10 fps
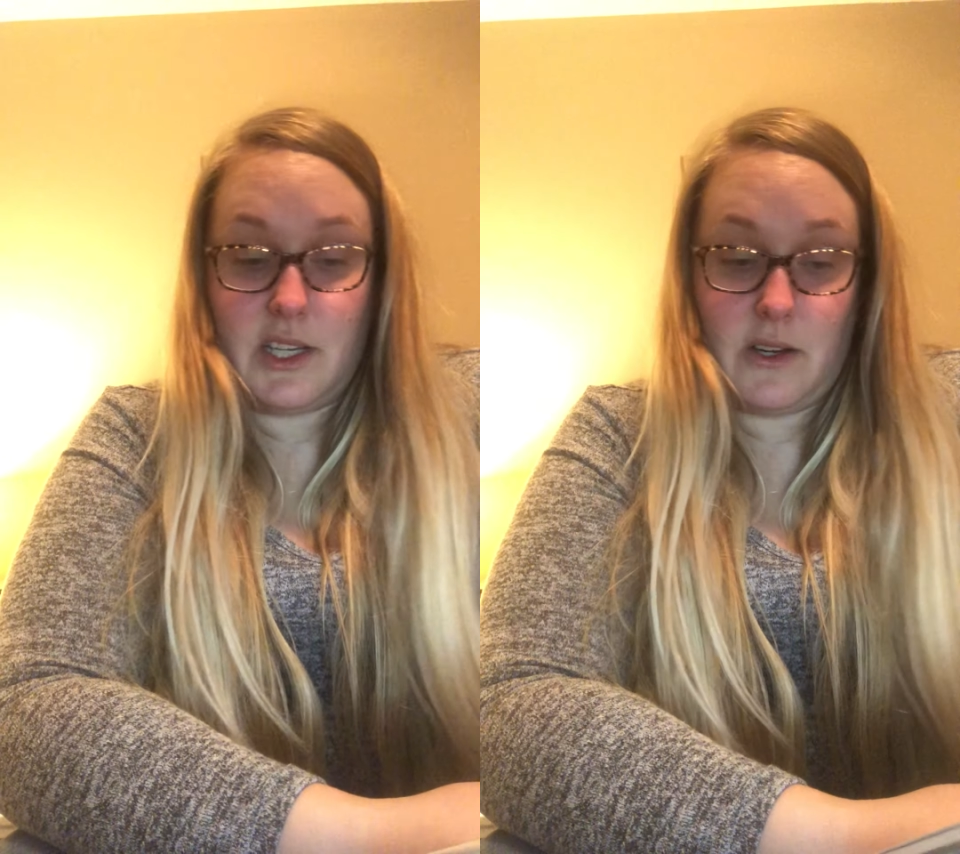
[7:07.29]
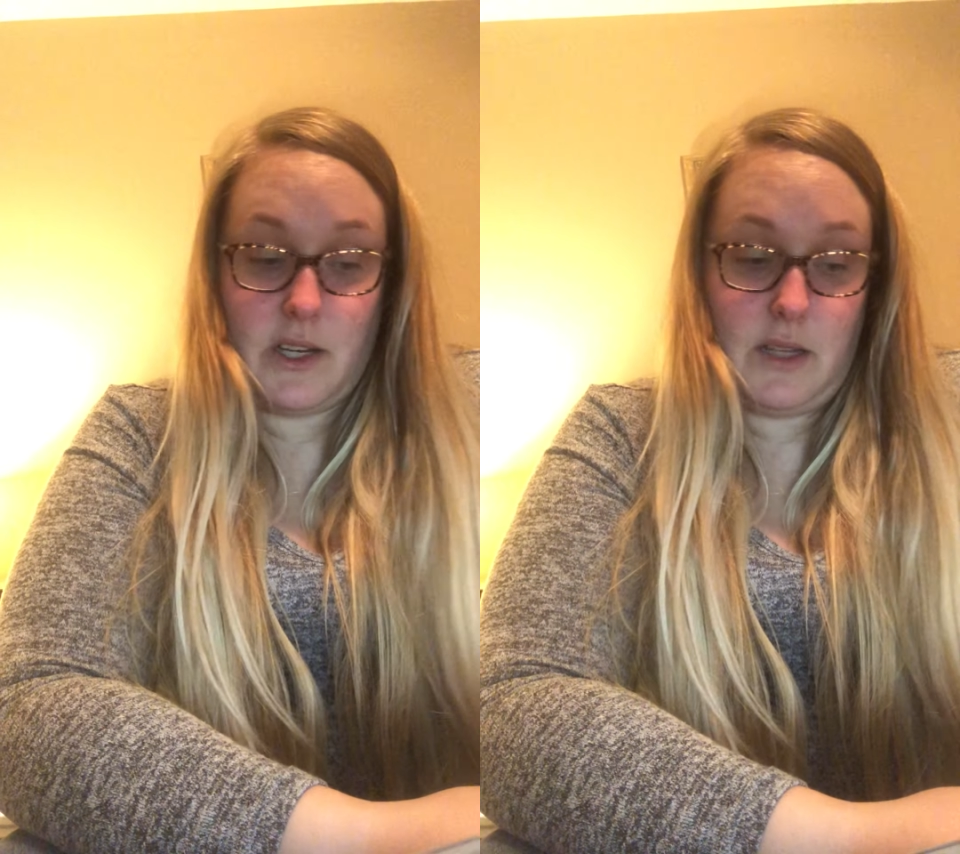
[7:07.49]

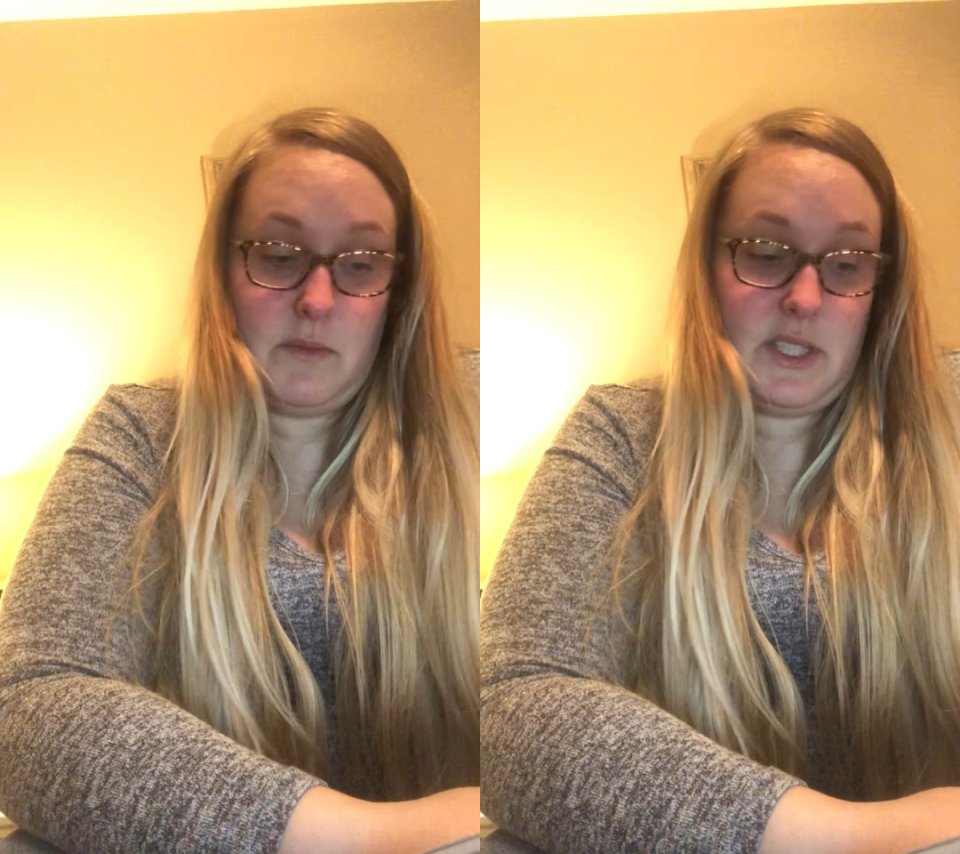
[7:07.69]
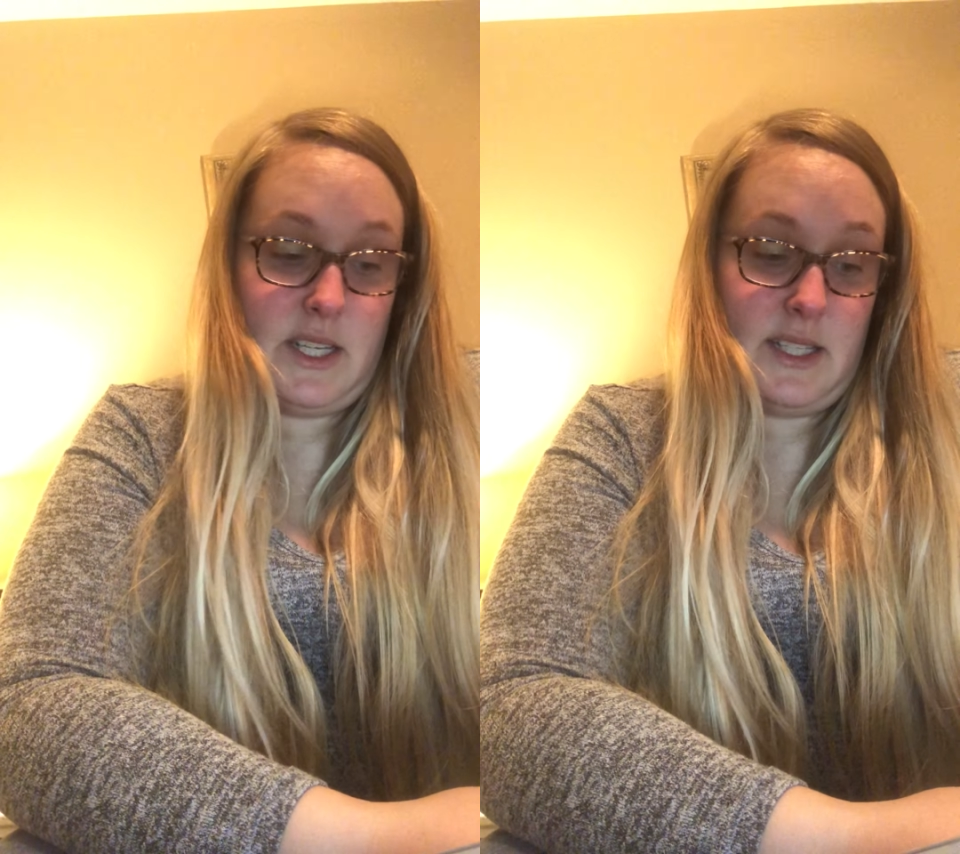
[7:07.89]
hear
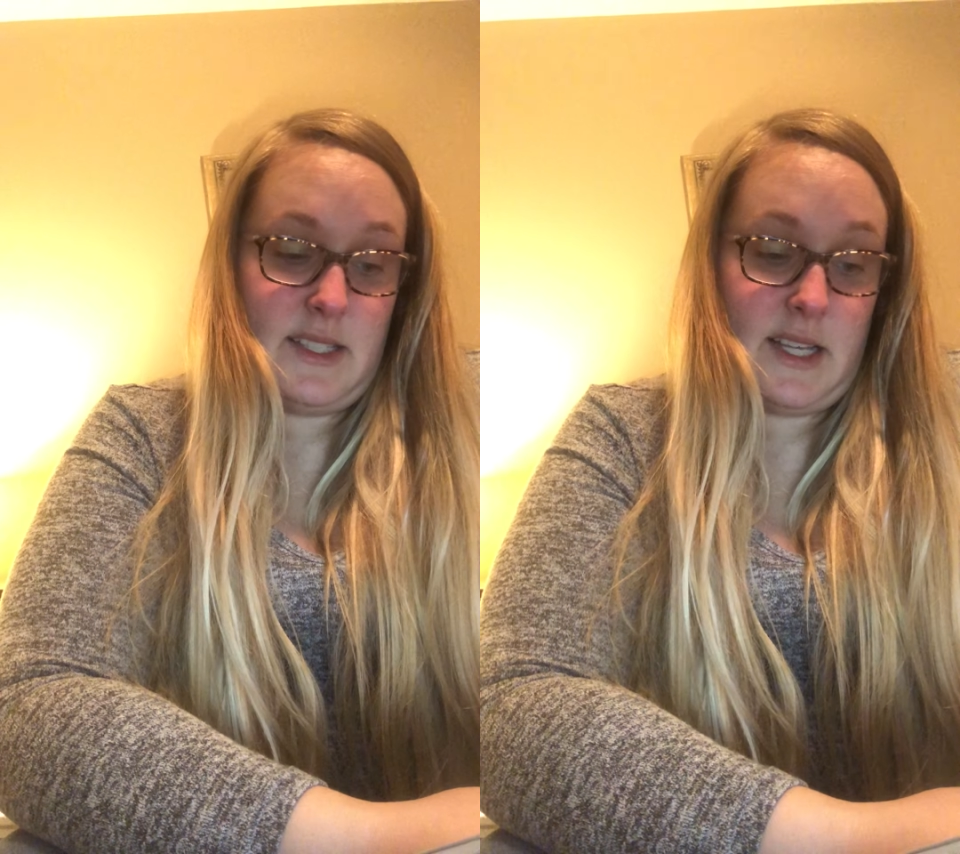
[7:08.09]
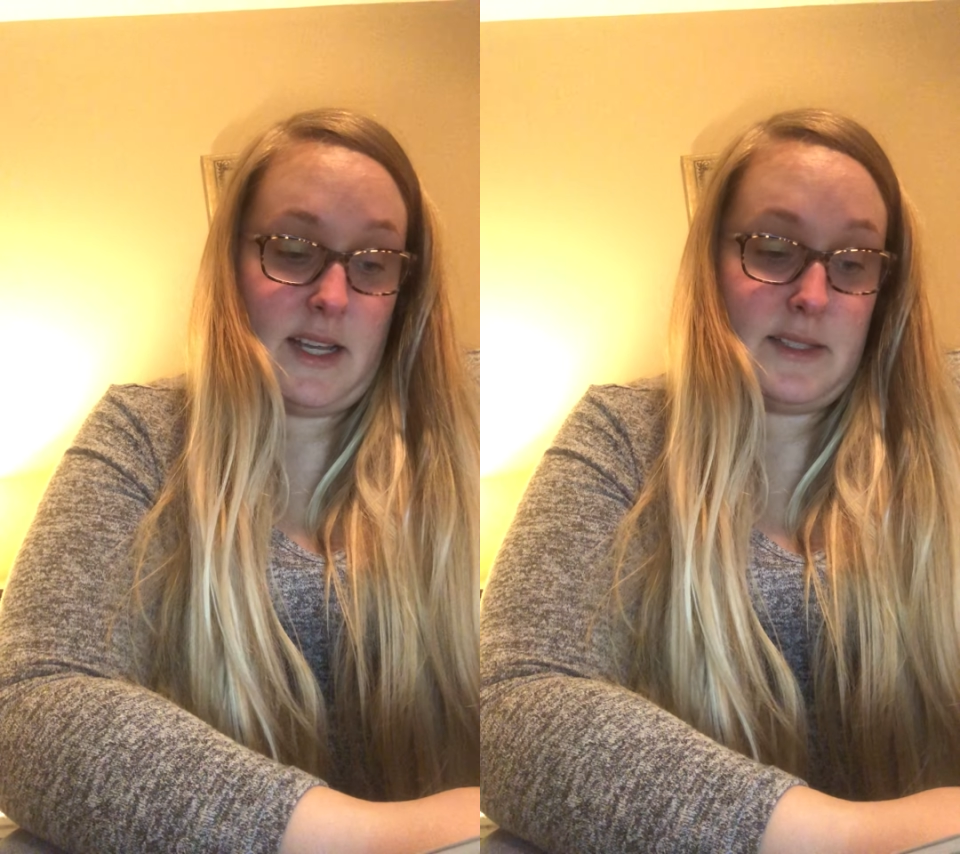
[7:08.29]
him, he
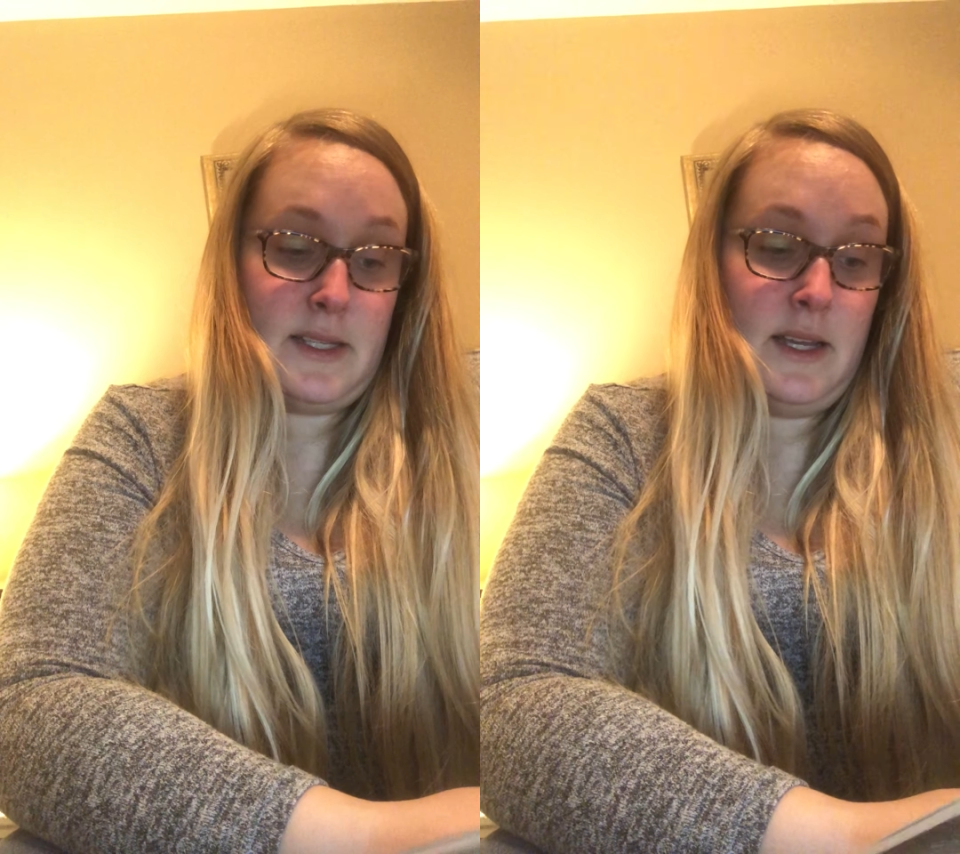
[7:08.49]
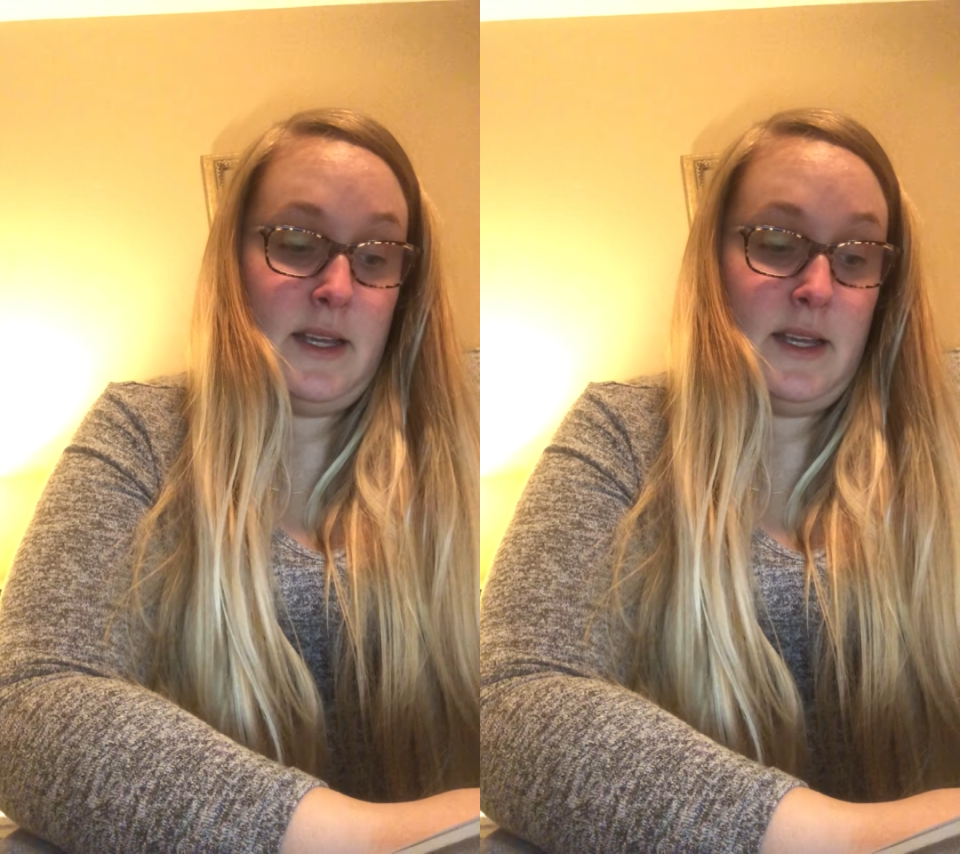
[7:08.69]
says,